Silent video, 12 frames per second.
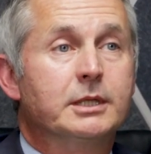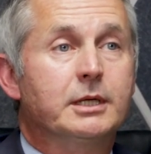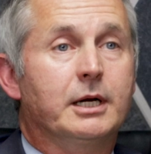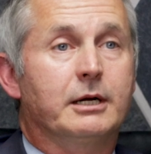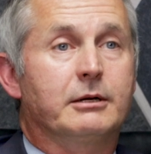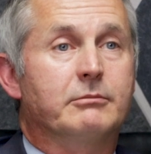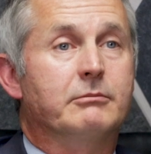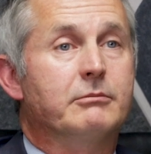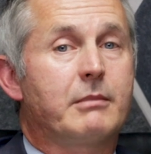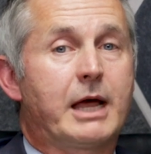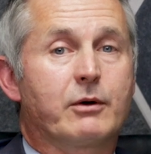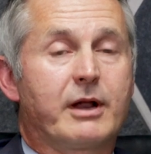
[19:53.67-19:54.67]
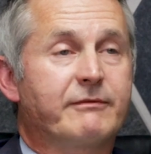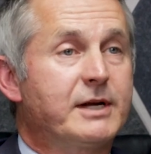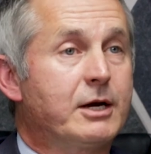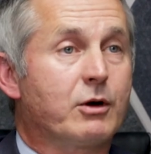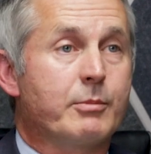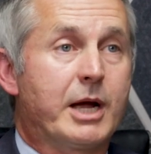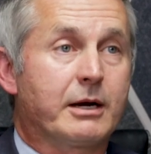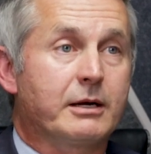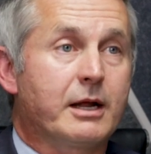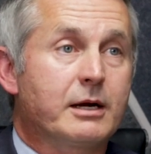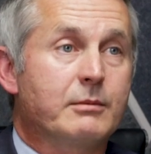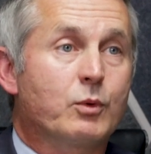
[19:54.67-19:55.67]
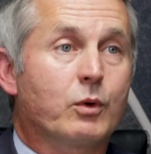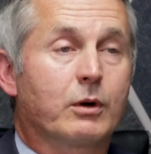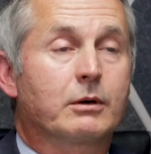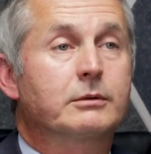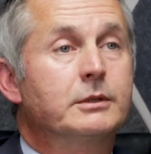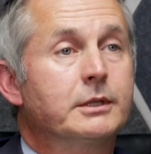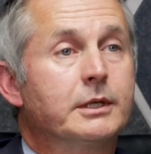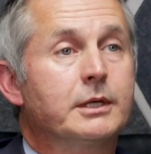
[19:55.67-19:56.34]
I don't have to hear about it anymore. Mm-hmm.